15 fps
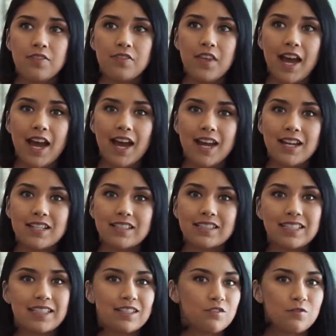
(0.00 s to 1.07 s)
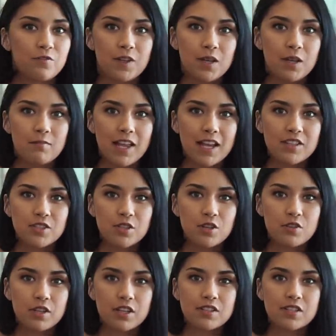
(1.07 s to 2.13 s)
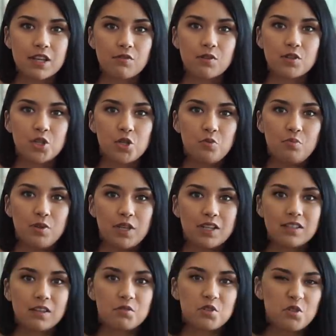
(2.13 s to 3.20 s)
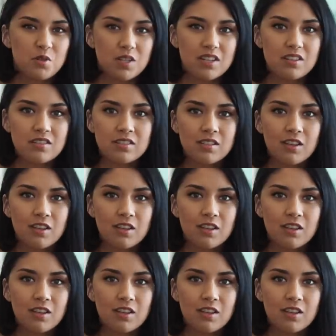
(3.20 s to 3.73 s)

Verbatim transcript: that didn't fit him last year because they were too big, they were too tees.